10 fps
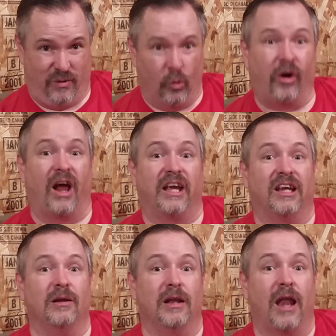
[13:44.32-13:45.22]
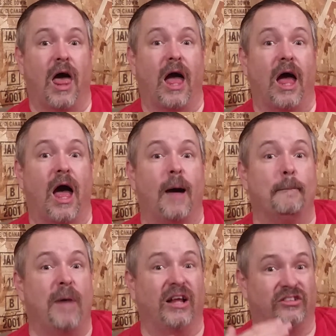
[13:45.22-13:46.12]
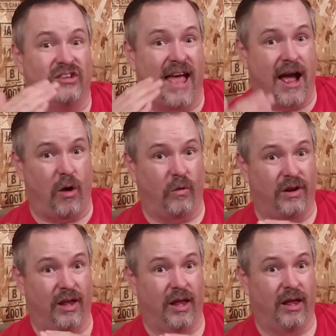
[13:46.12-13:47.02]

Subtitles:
where I can bust out